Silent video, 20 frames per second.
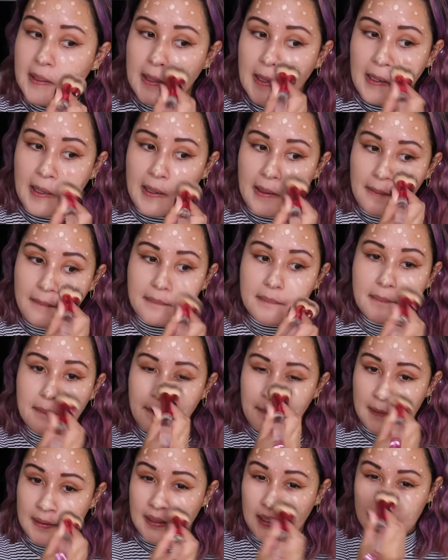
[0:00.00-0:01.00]

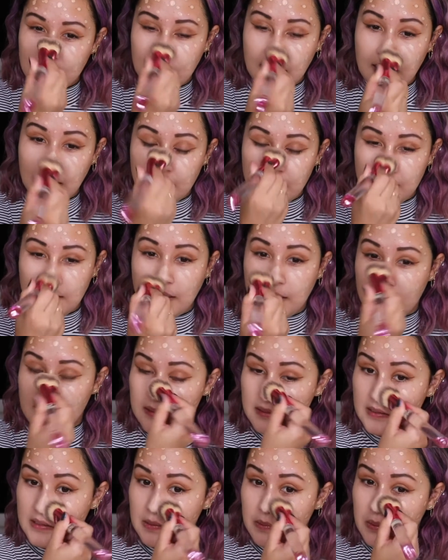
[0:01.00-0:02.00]
In Alcalá de
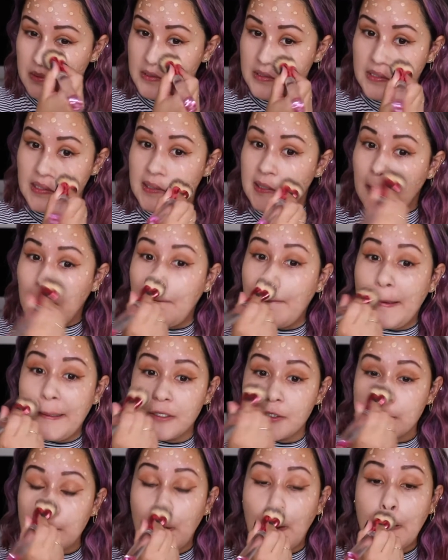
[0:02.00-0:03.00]
Henares, there wasn't any
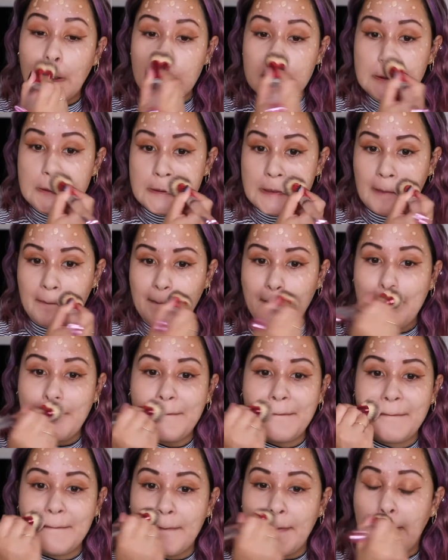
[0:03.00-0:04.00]
metros,
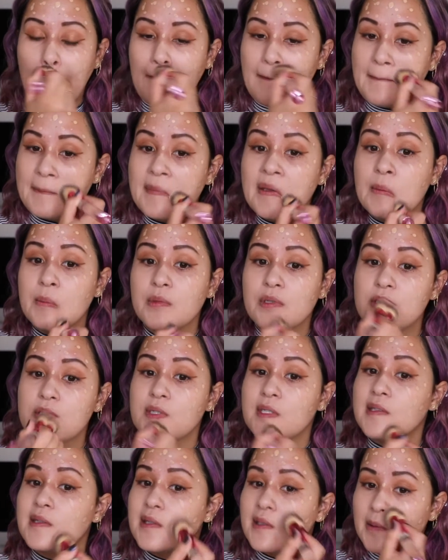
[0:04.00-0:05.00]
but in
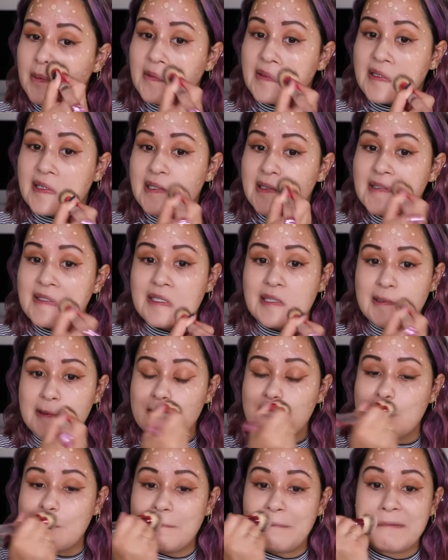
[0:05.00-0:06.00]
Madrid there was, and
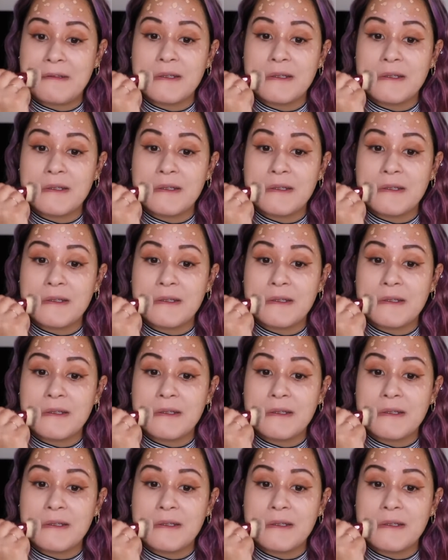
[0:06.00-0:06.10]
so